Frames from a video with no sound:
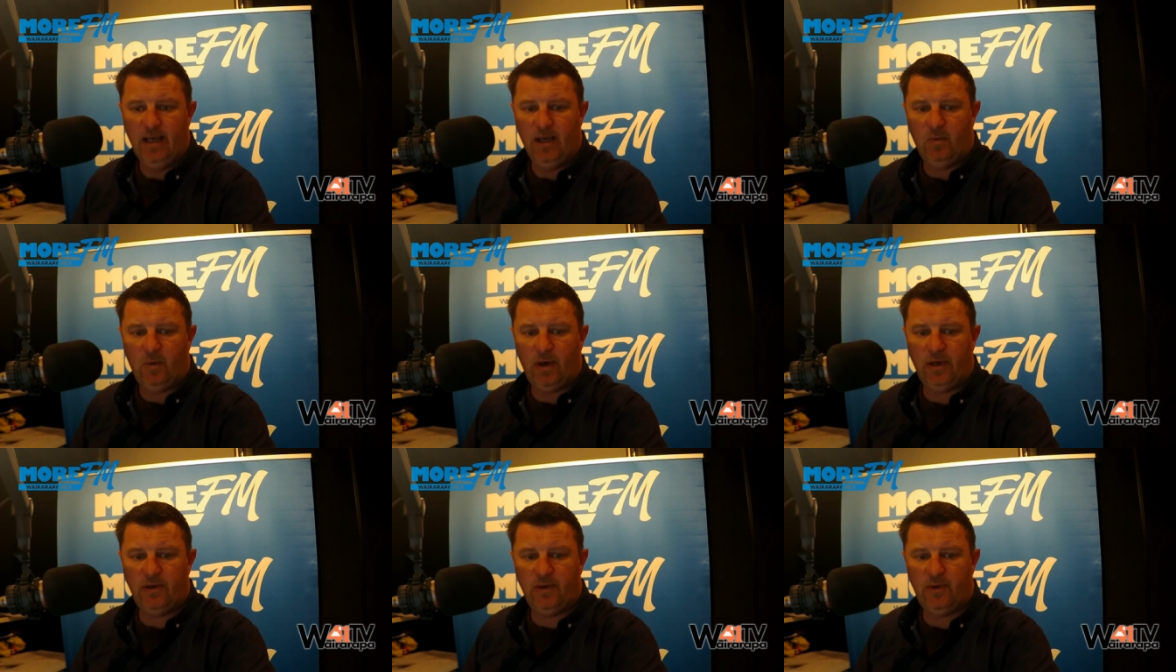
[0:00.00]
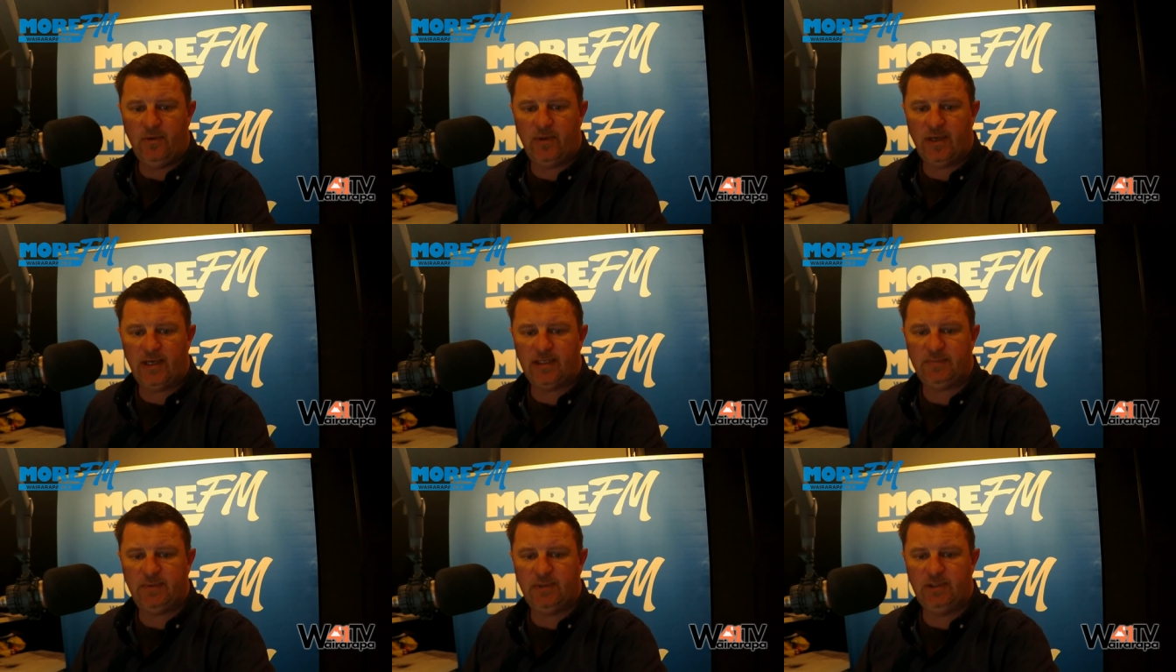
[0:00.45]
One youth
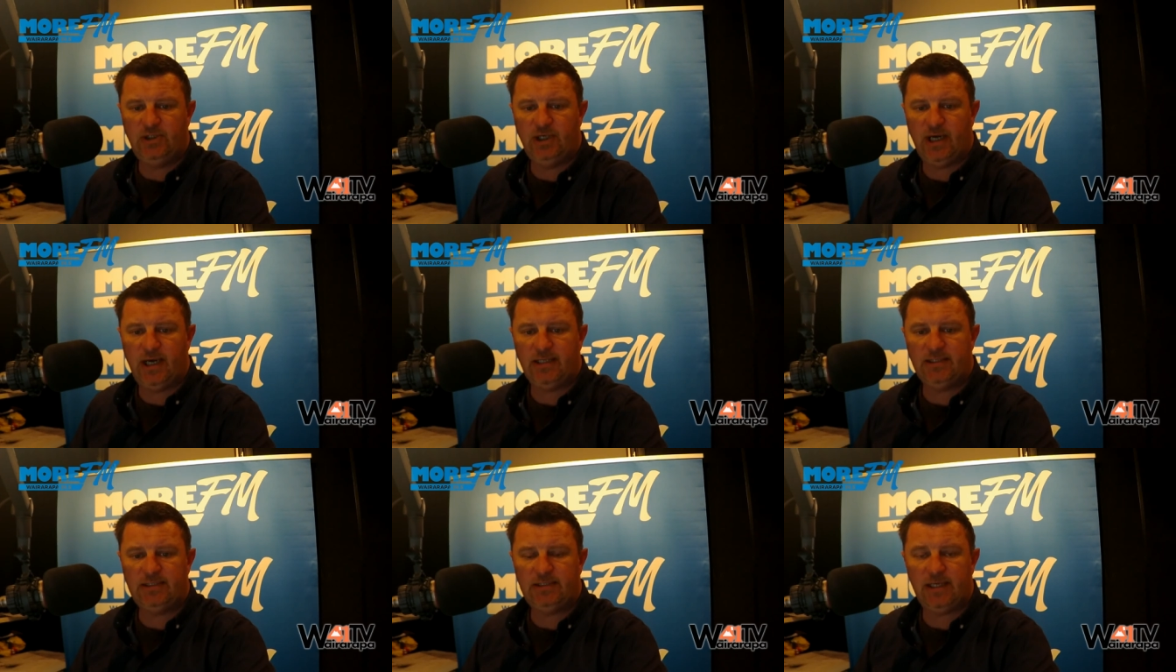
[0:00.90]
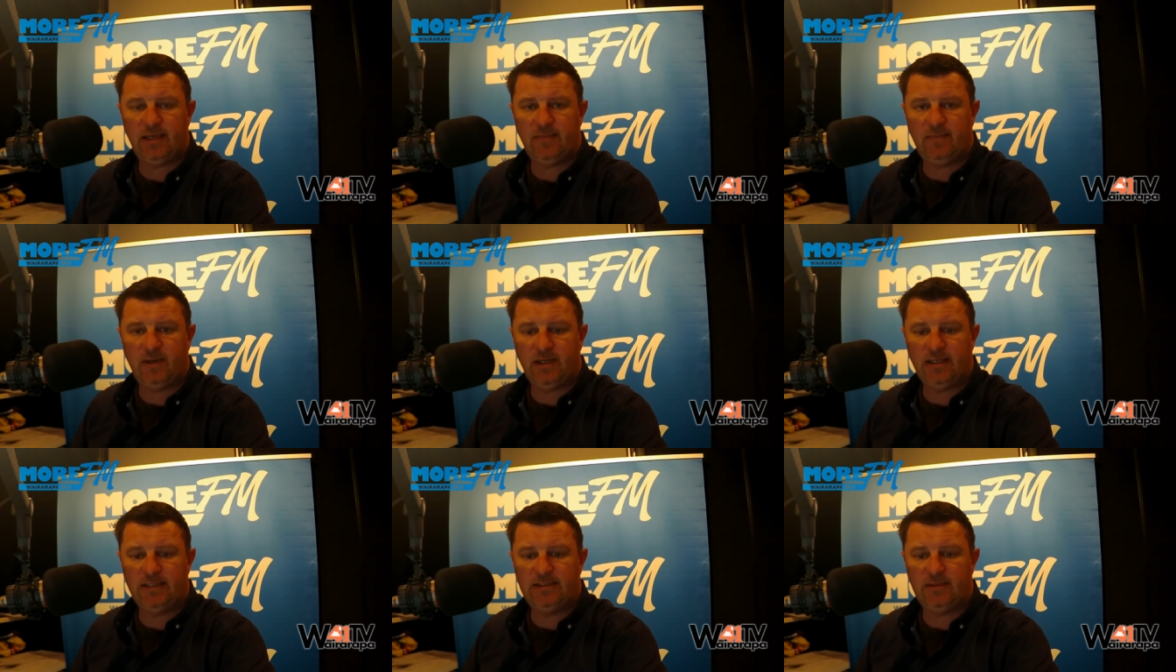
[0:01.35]
has been charged and
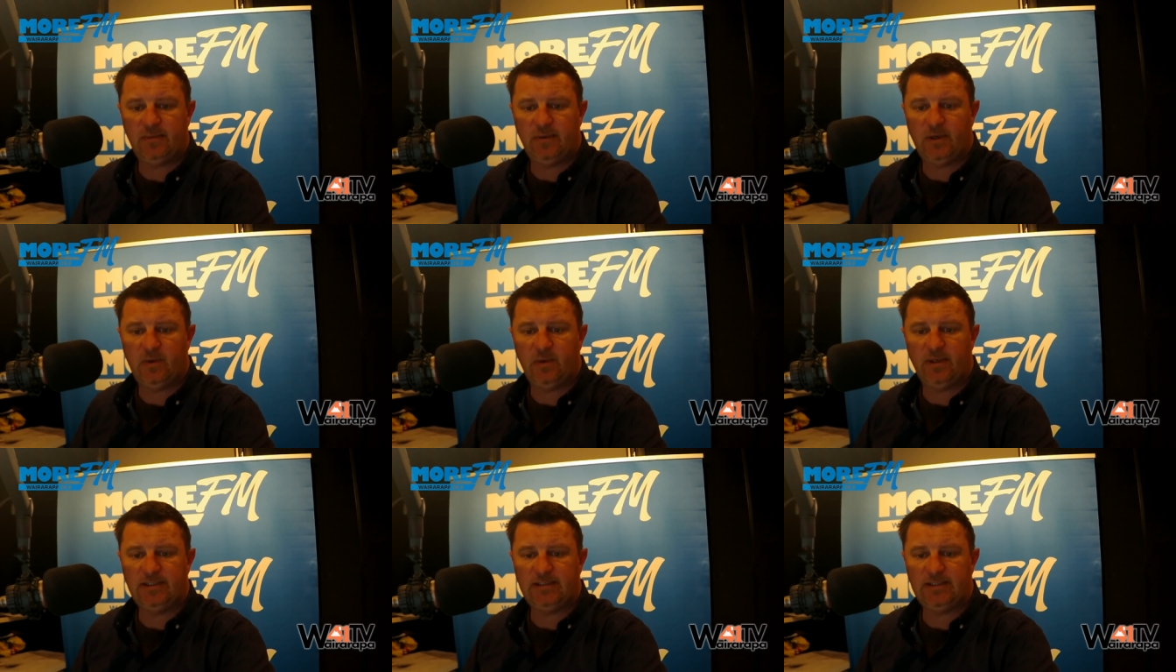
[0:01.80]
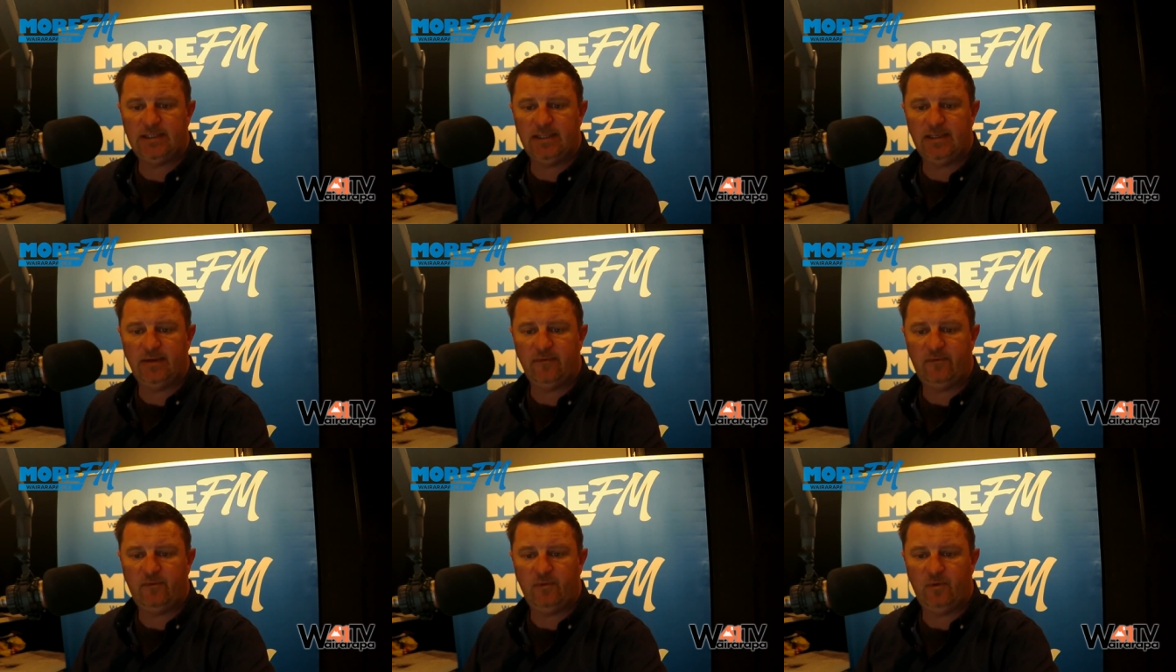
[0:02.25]
police are
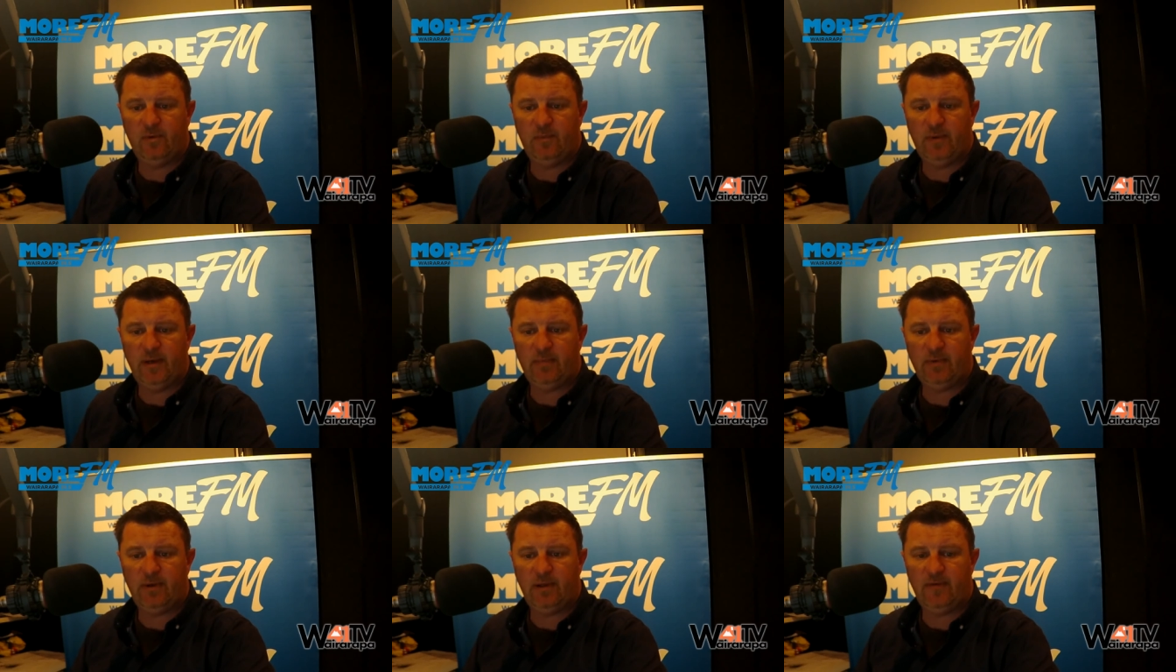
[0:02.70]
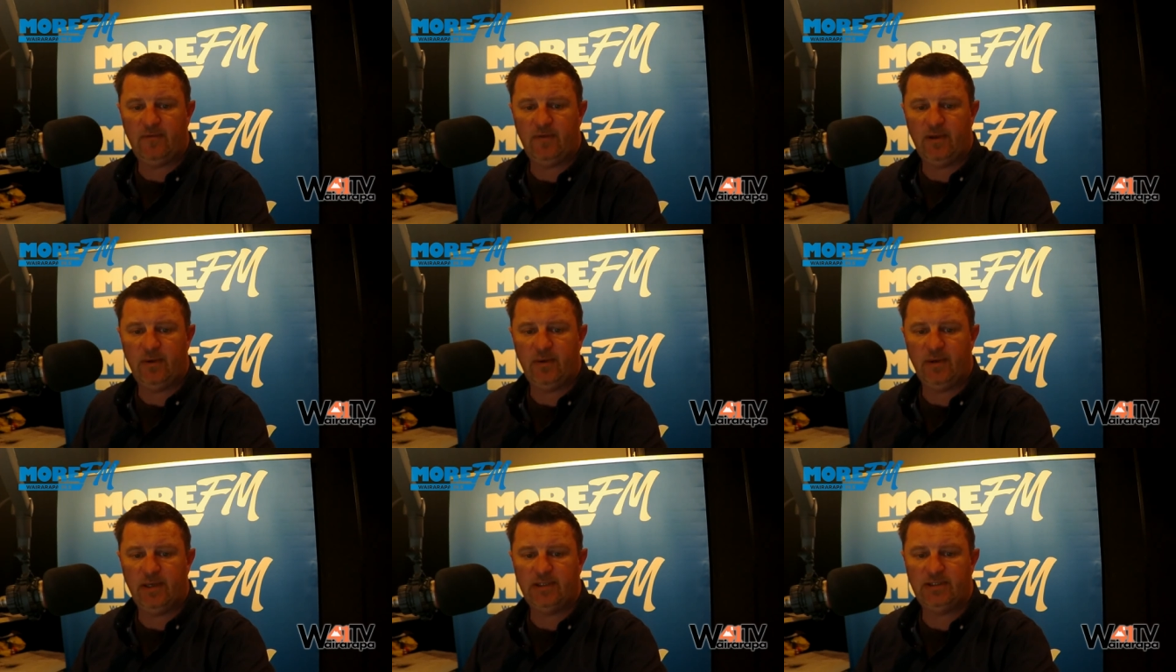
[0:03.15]
requesting for people in the
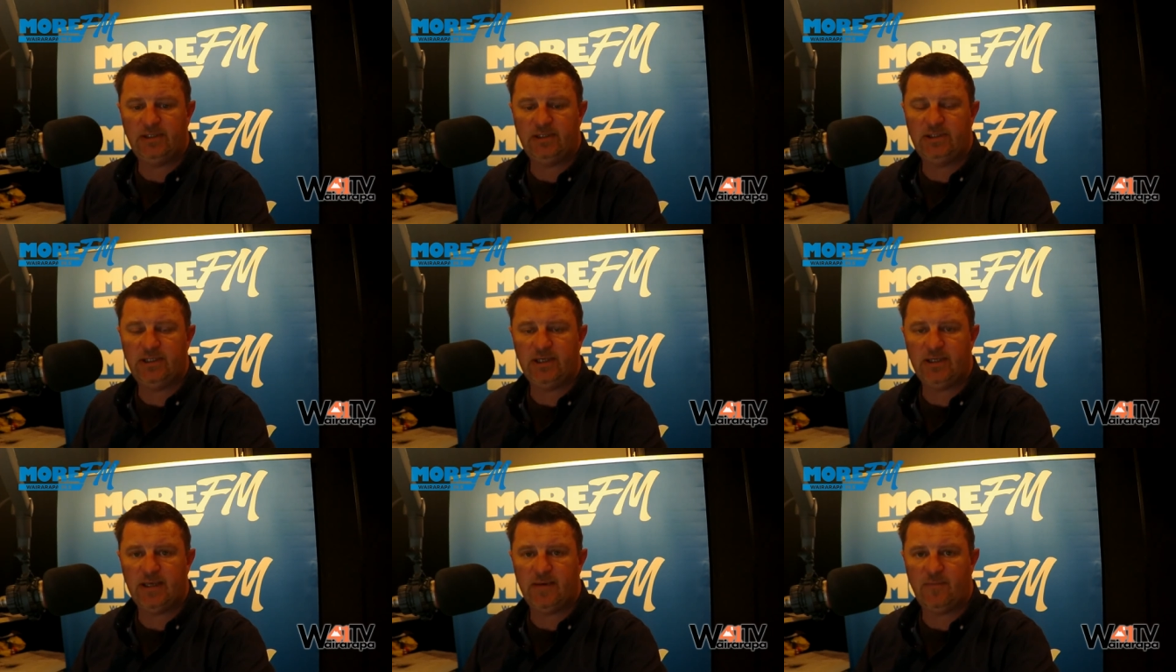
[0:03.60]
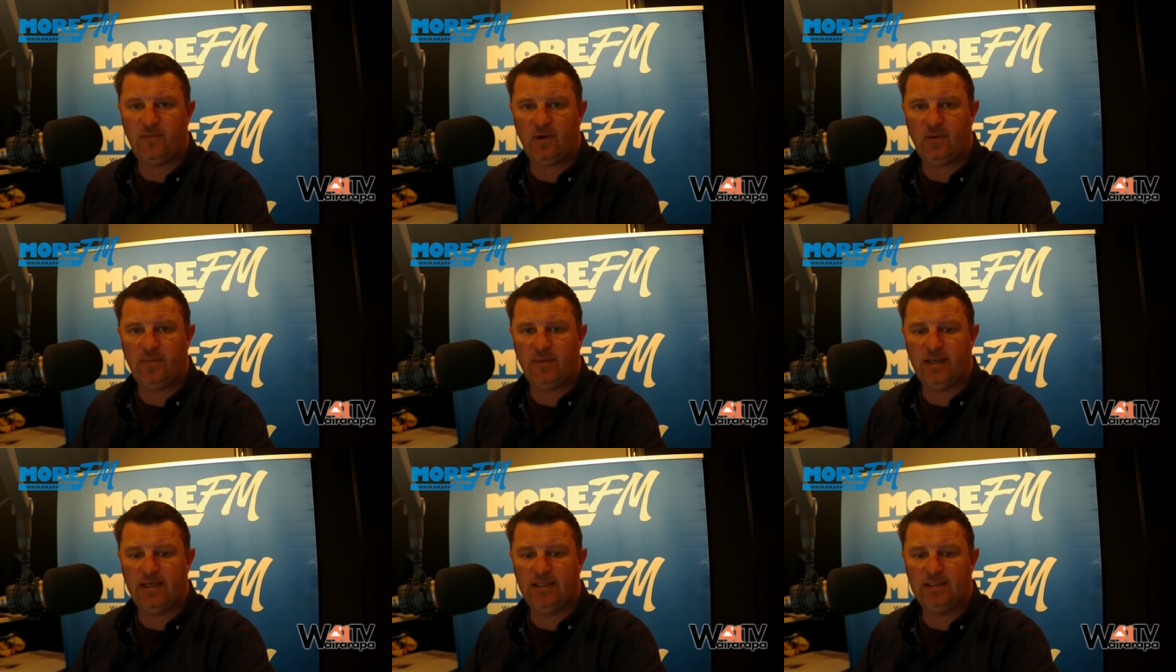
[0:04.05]
area to check their
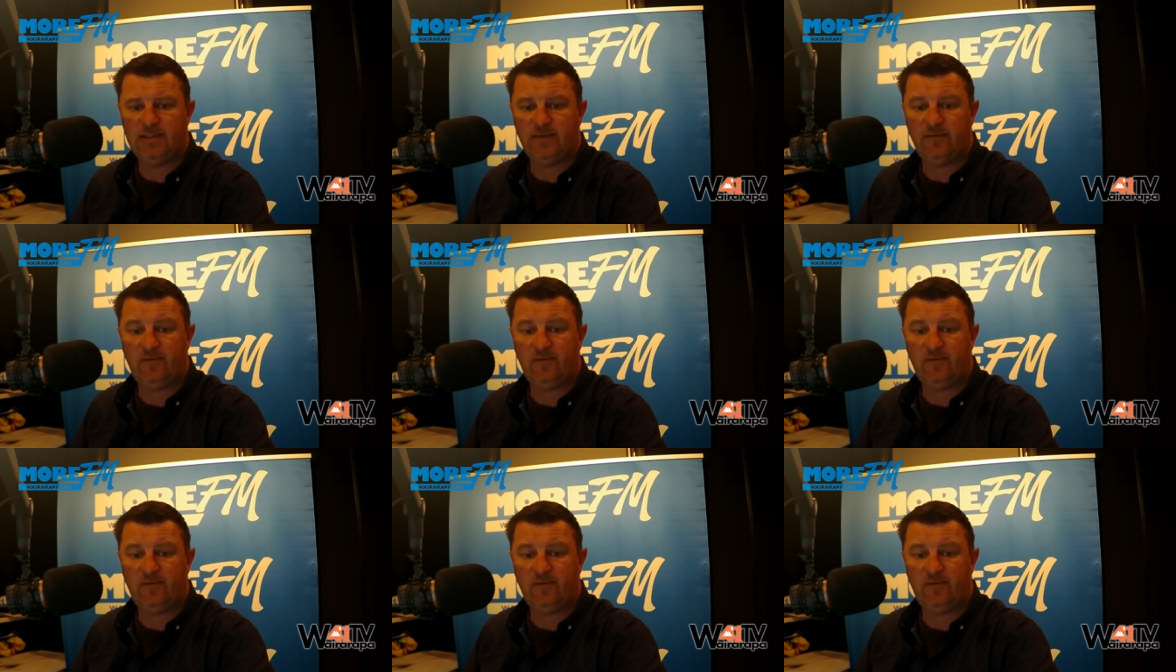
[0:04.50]
properties